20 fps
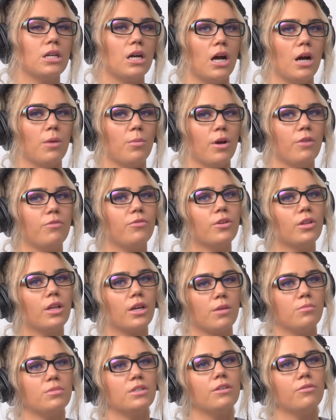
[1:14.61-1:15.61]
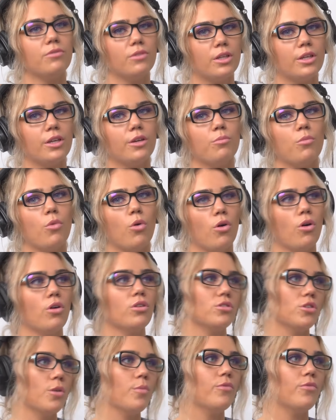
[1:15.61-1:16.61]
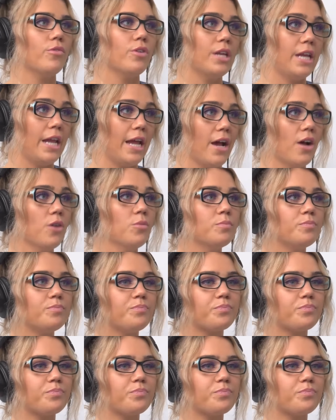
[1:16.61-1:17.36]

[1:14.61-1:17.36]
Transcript: Um, I feel like I'm definitely more on top of it now.